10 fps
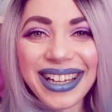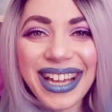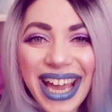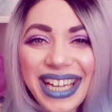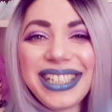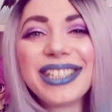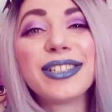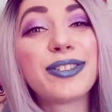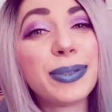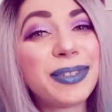Hey
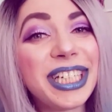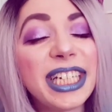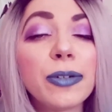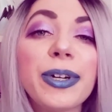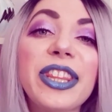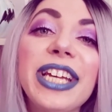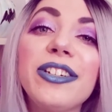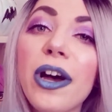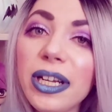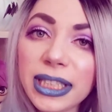dear, Zumzi here with a
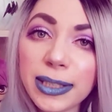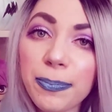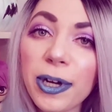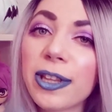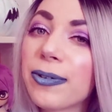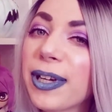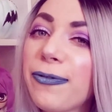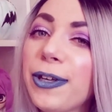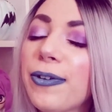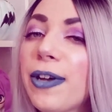non-spoiler
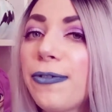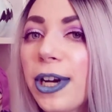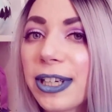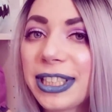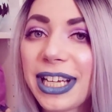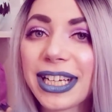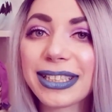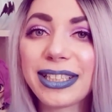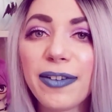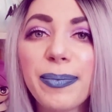review of
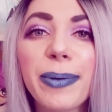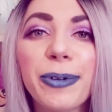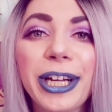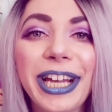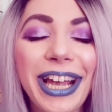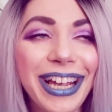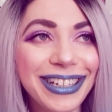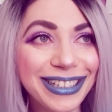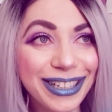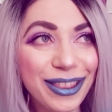Architects of Memory,
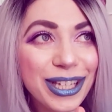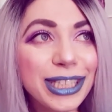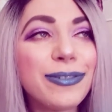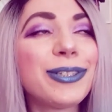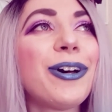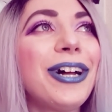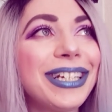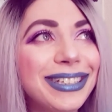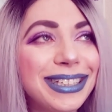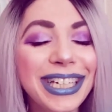and this was
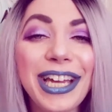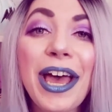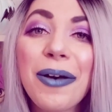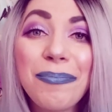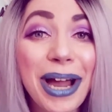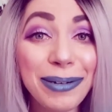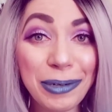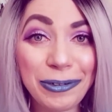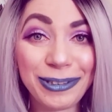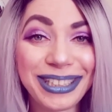honestly my
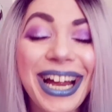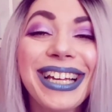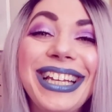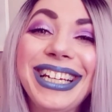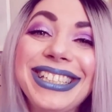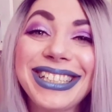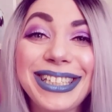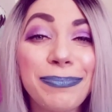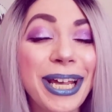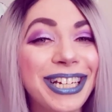most highly
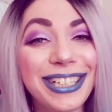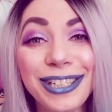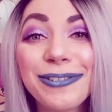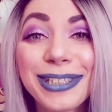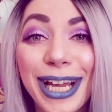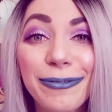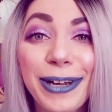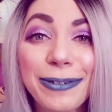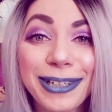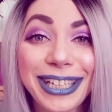anticipated new
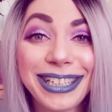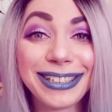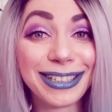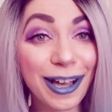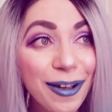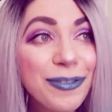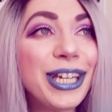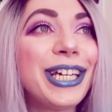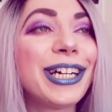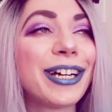sci-fi release of the
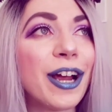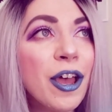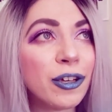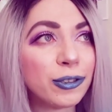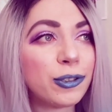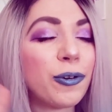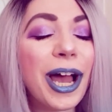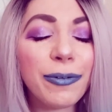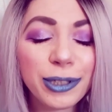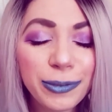year, so
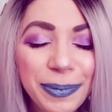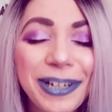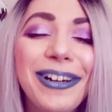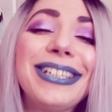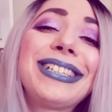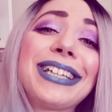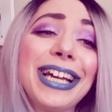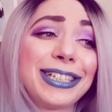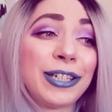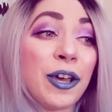I was beyond
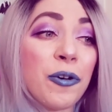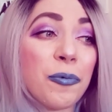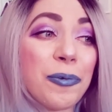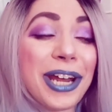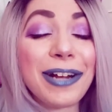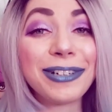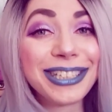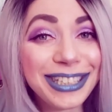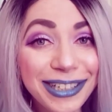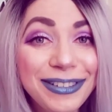psyched when I
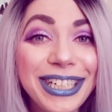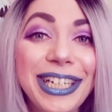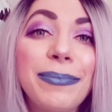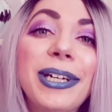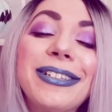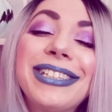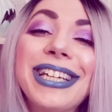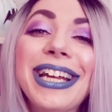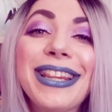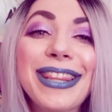received an email
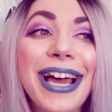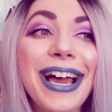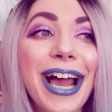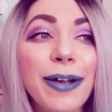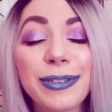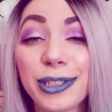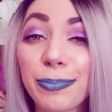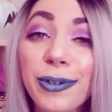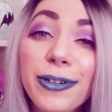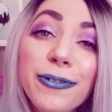saying that I was
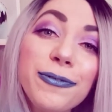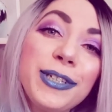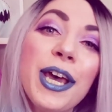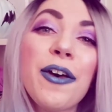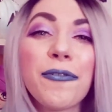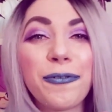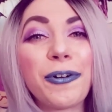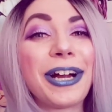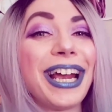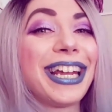approved
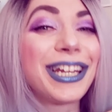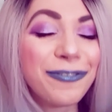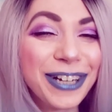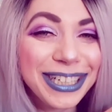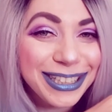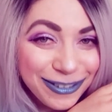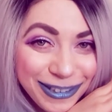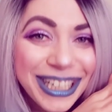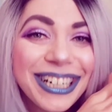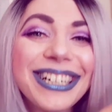for an advanced
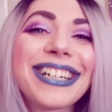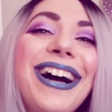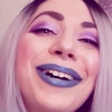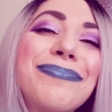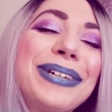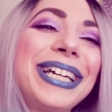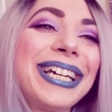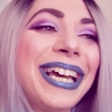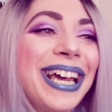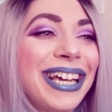reader
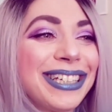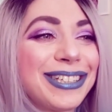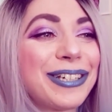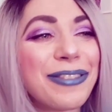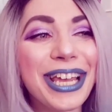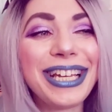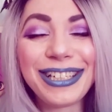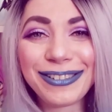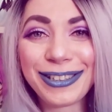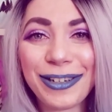copy. So thank
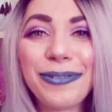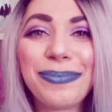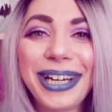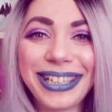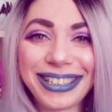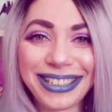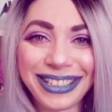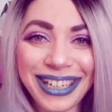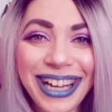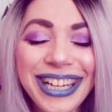you so much,
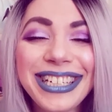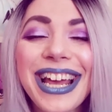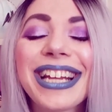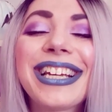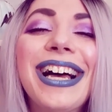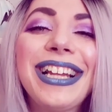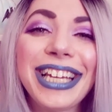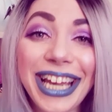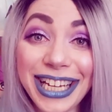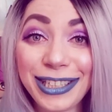
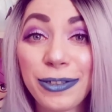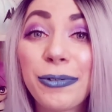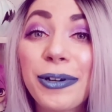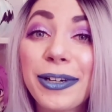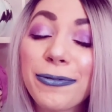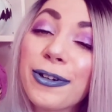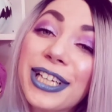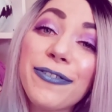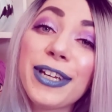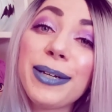NetGalley and Tor, for
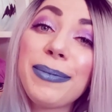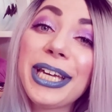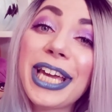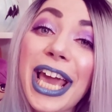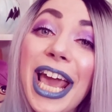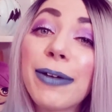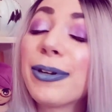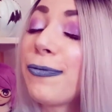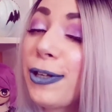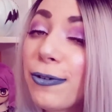giving me a
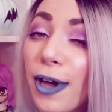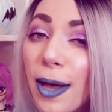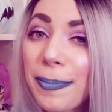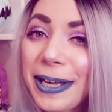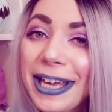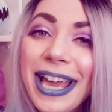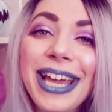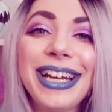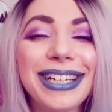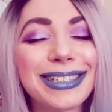review copy
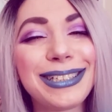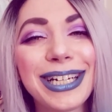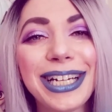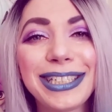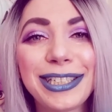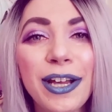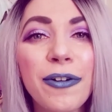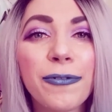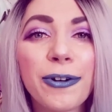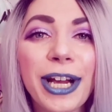in exchange
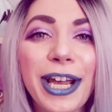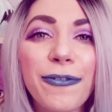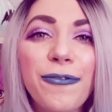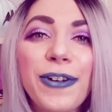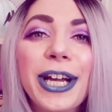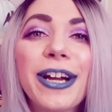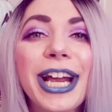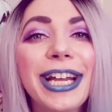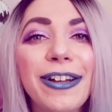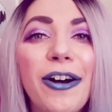for a fair
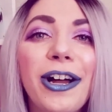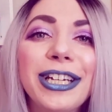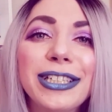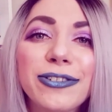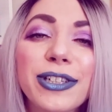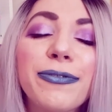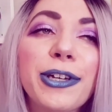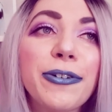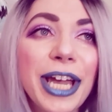and honest review.